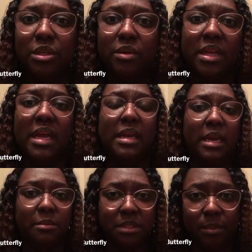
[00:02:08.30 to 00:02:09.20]
you know, that
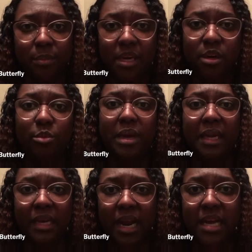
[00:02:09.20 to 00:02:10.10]
helps them better
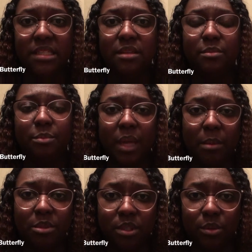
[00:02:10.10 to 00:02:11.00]
recognize and be
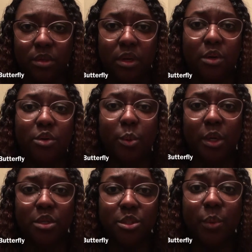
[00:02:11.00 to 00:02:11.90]
able to learn the
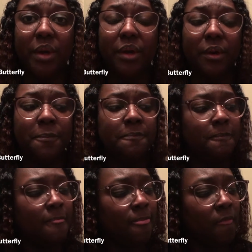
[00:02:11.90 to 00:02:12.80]
words quicker.
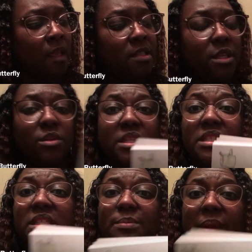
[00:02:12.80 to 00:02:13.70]
So
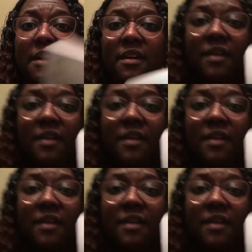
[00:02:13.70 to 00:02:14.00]
this has been